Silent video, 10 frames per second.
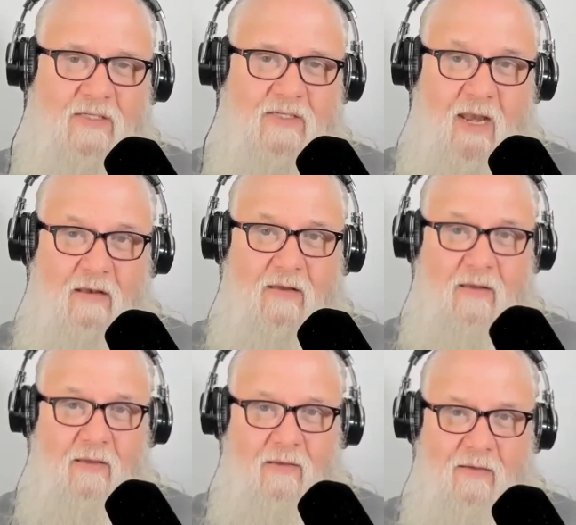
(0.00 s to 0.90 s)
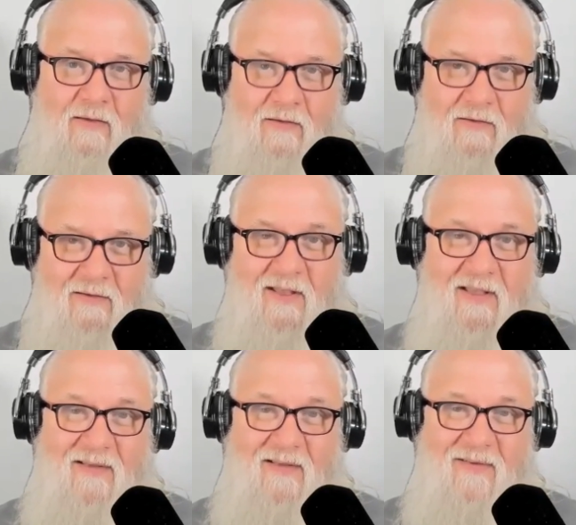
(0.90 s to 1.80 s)
descent.
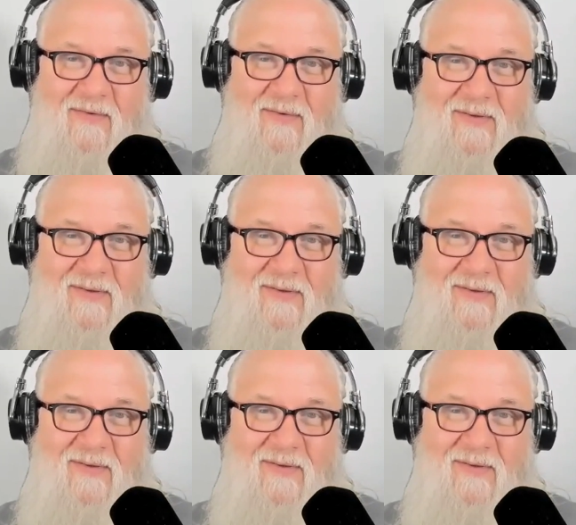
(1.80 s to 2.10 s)
my